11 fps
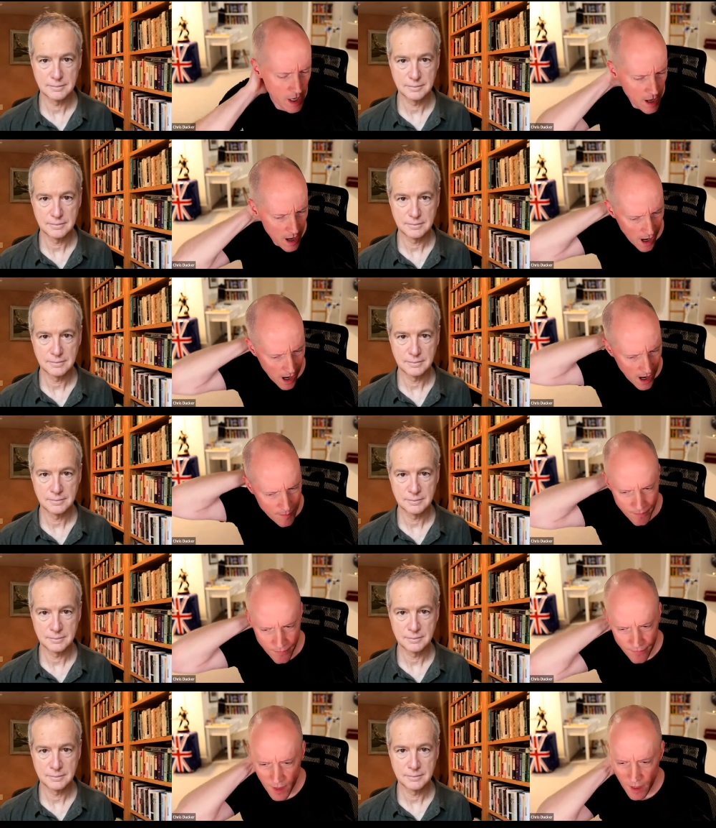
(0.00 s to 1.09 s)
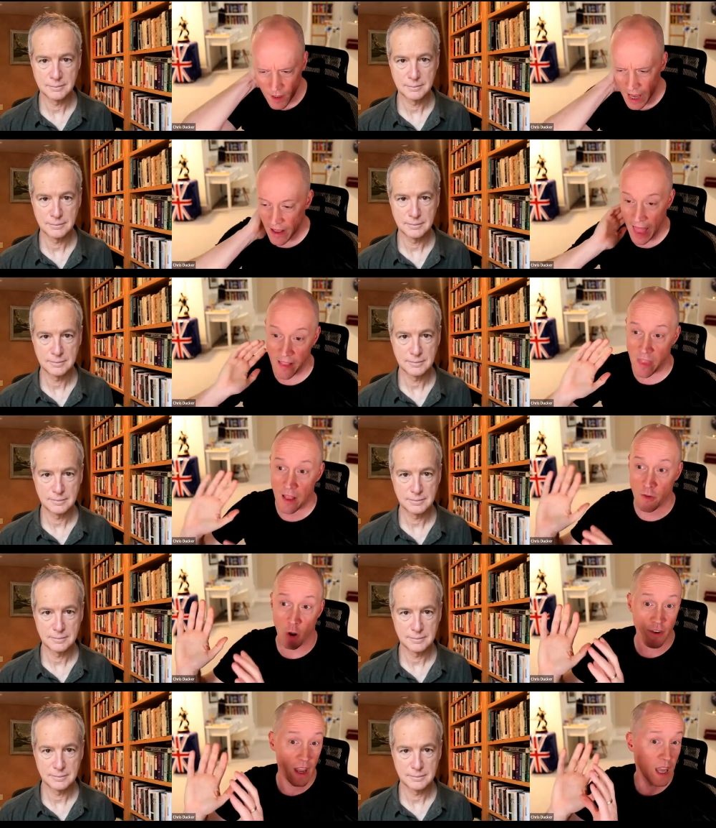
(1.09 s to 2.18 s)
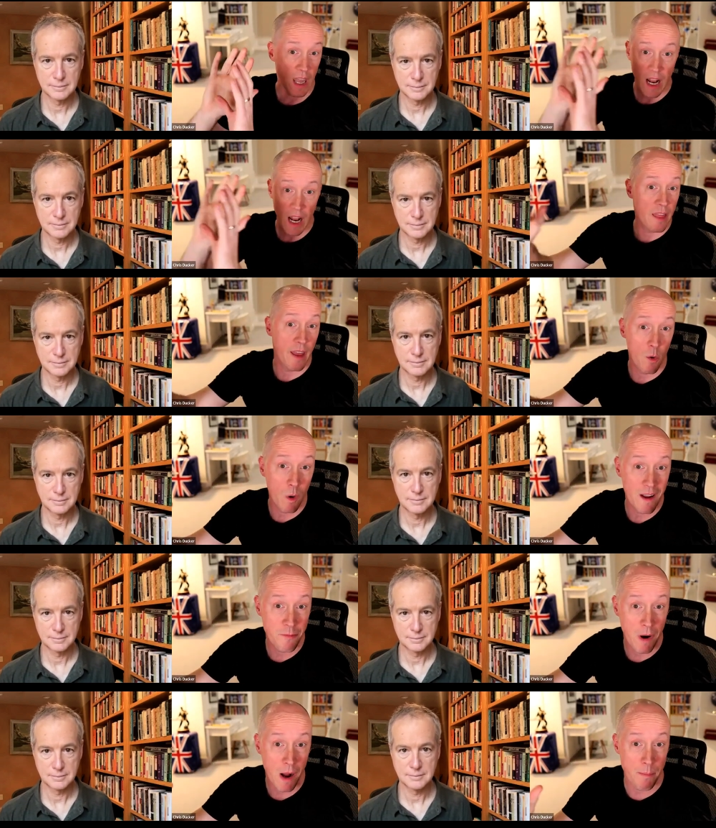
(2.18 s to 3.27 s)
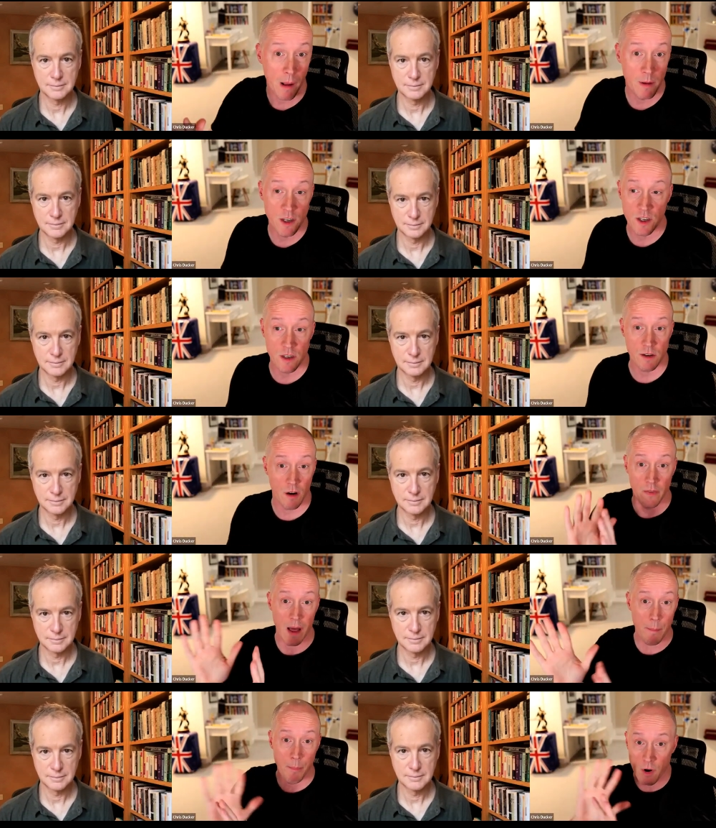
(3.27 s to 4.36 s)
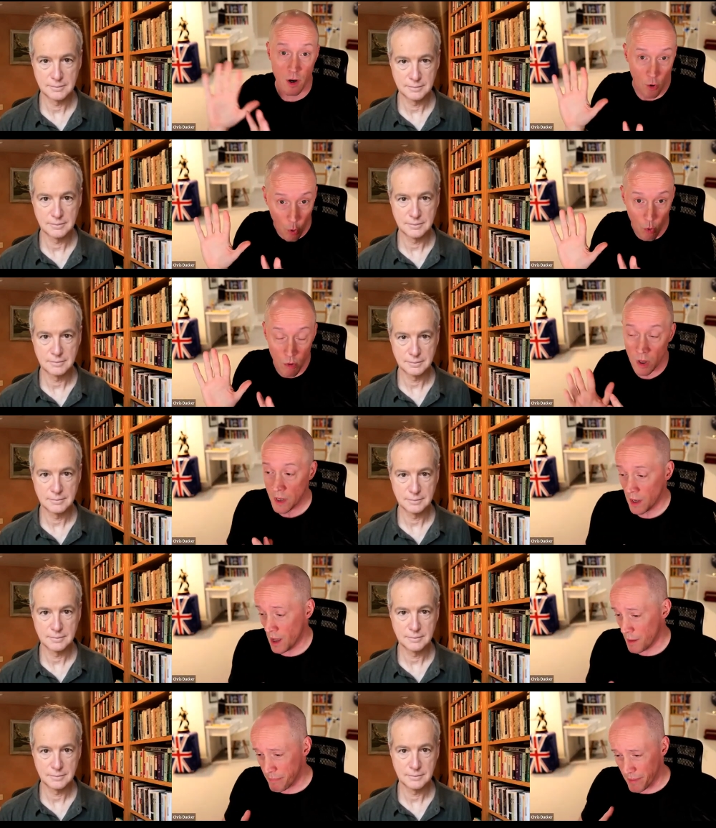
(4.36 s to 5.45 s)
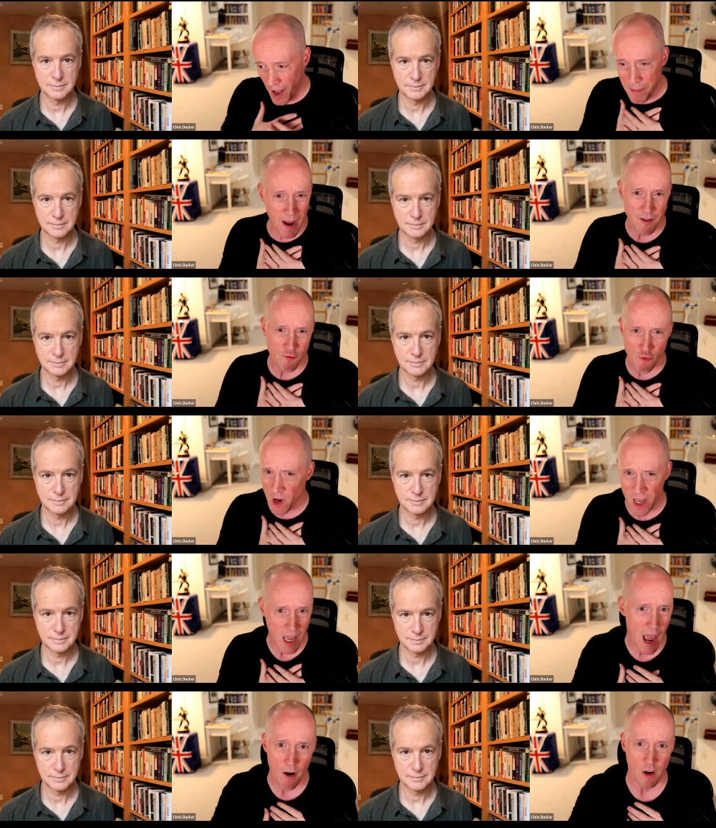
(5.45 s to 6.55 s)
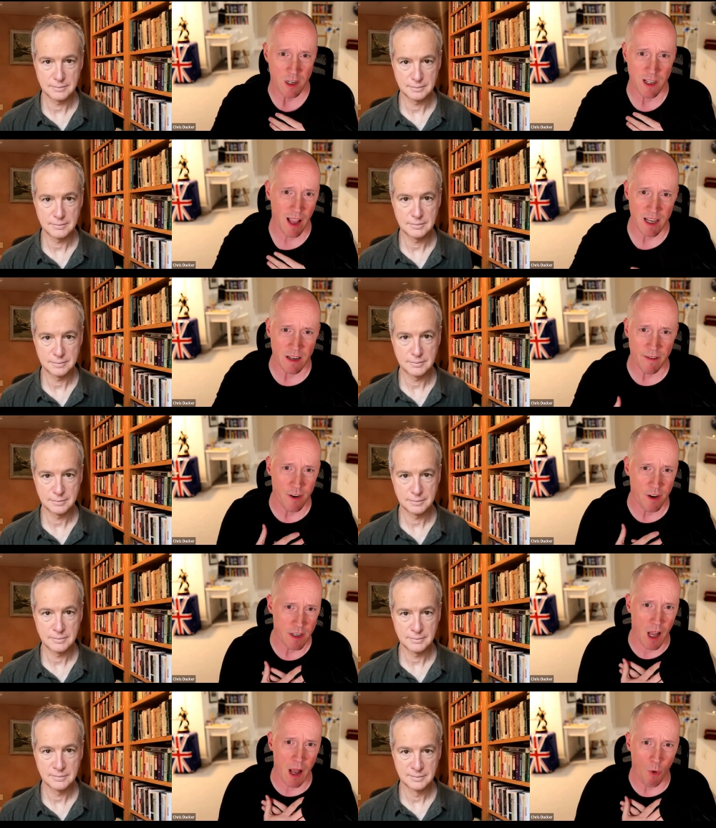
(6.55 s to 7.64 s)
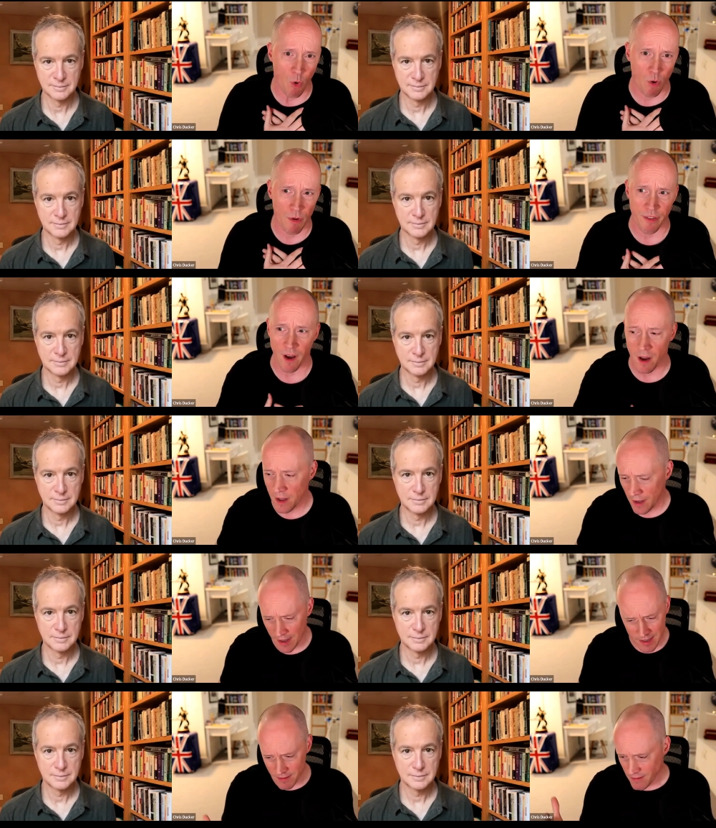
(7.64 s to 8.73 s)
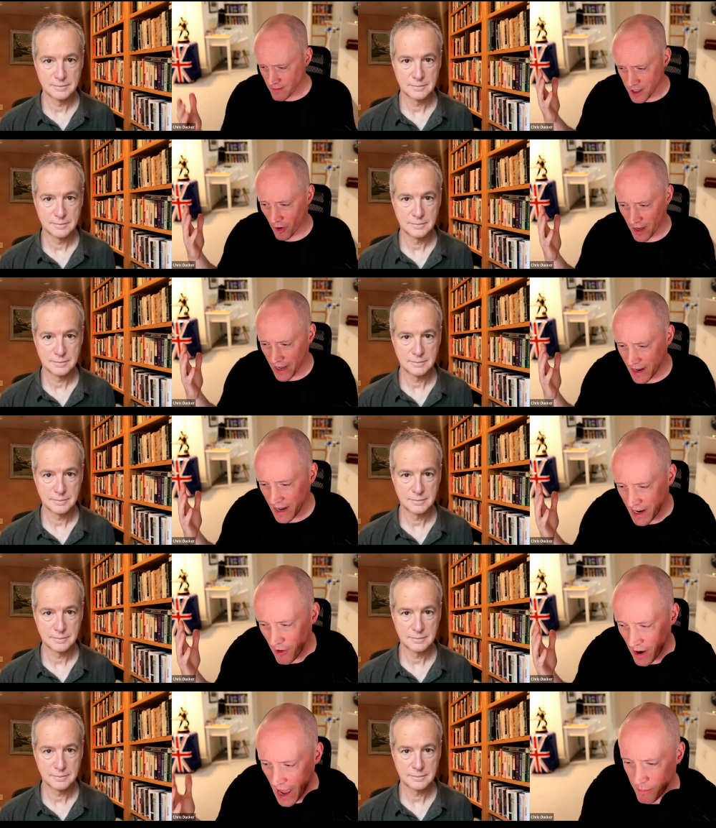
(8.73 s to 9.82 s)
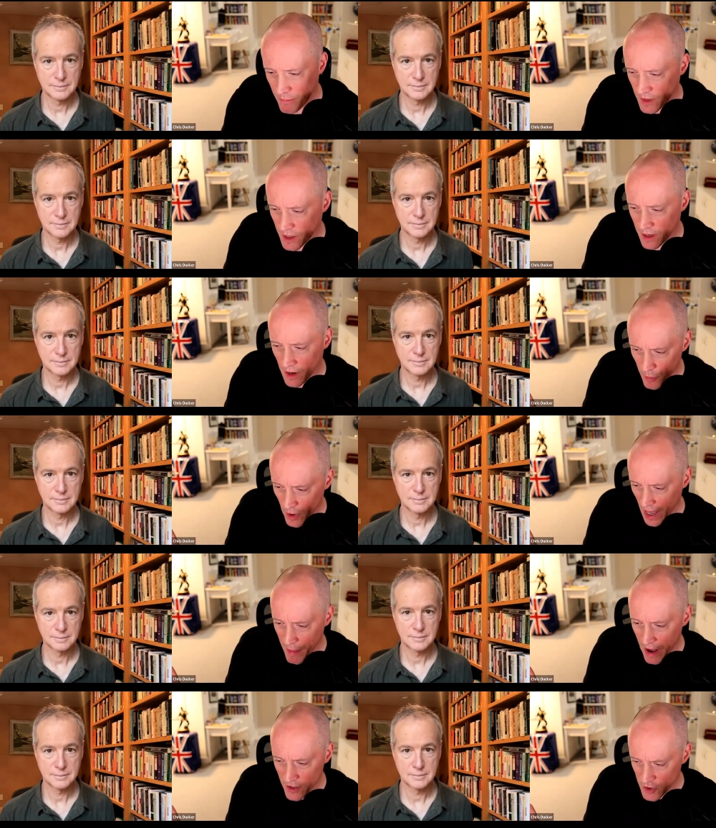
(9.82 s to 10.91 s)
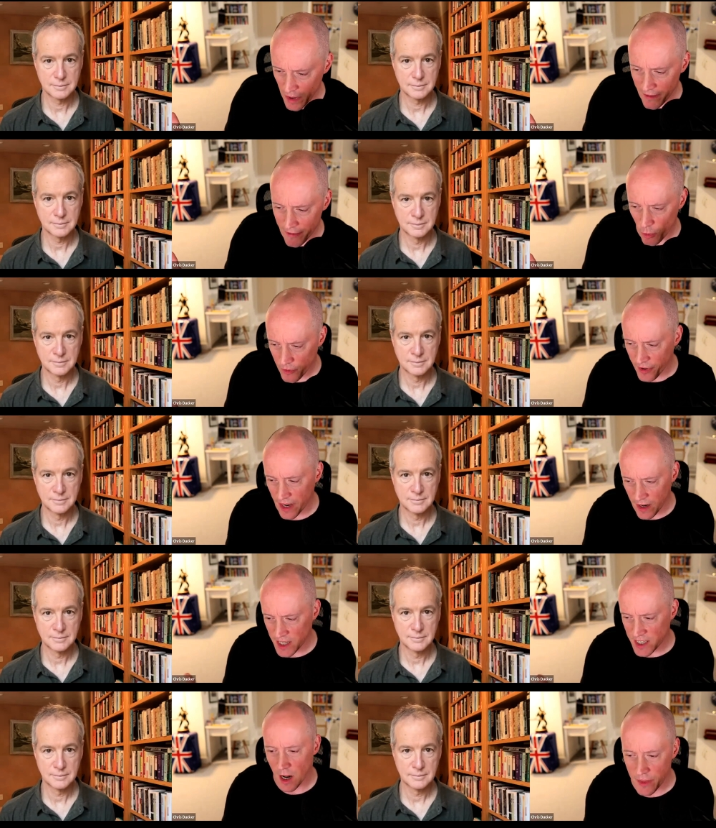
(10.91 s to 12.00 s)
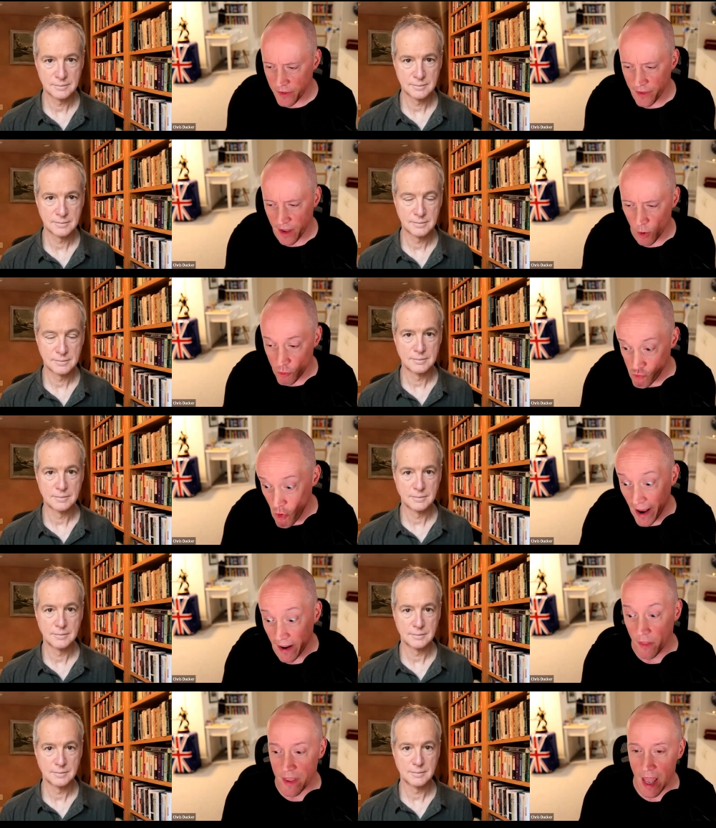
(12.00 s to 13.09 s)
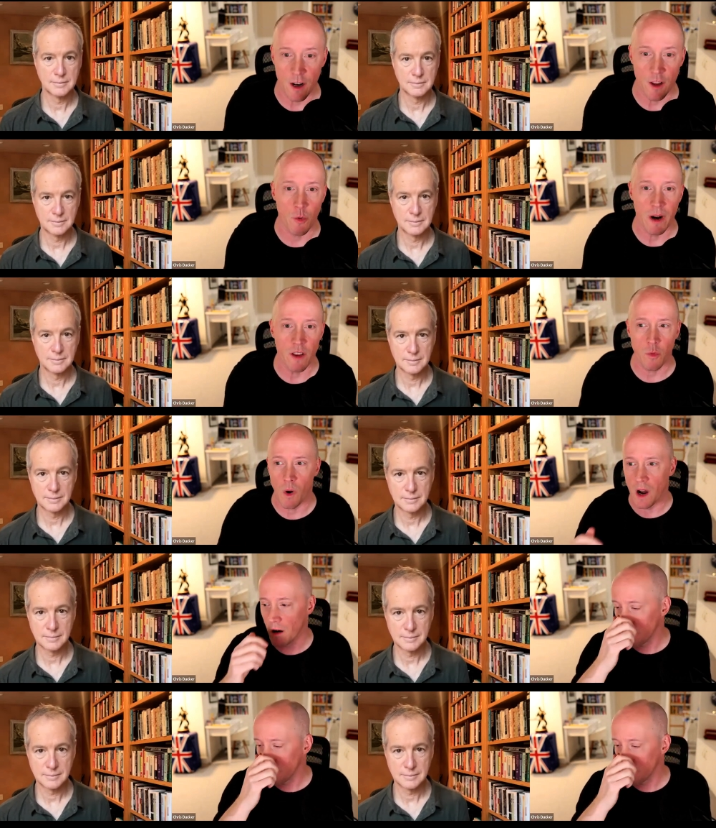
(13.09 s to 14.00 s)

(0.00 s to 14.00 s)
Speaker 1: um, and and and not taking anything away from my publishers on that book at all. But I made rookie errors, like as a first time author, you know, here, here I am. You know, the book came out 2014. I signed the deal right at the end of 2012.